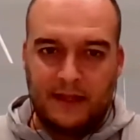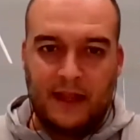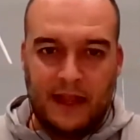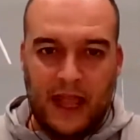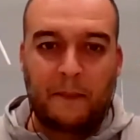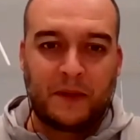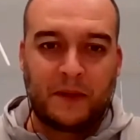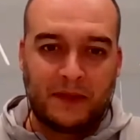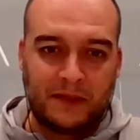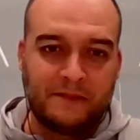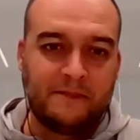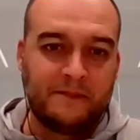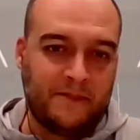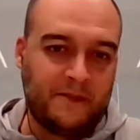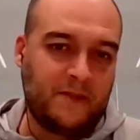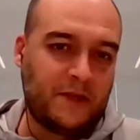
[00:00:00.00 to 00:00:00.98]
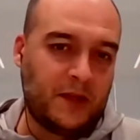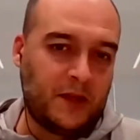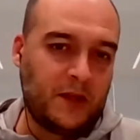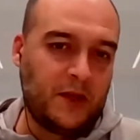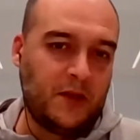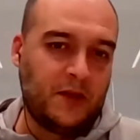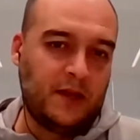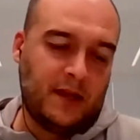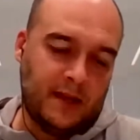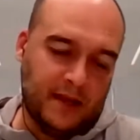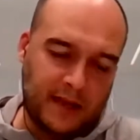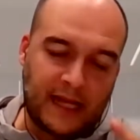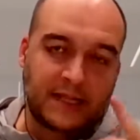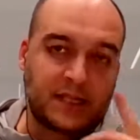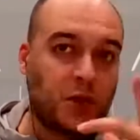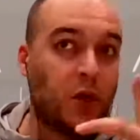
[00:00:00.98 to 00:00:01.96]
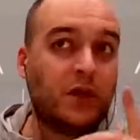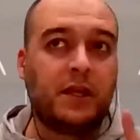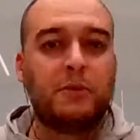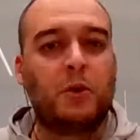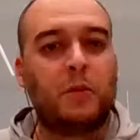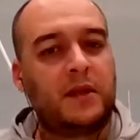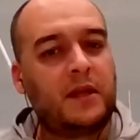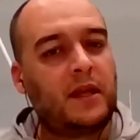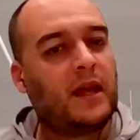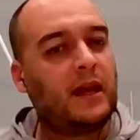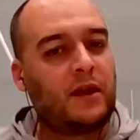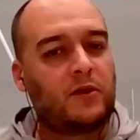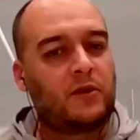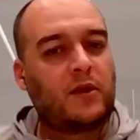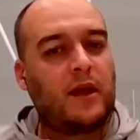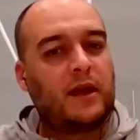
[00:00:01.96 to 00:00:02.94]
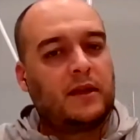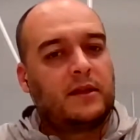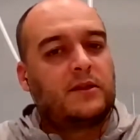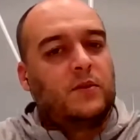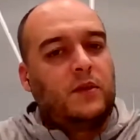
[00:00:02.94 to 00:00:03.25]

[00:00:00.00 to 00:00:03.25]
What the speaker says: happened, that's the only moment that I cried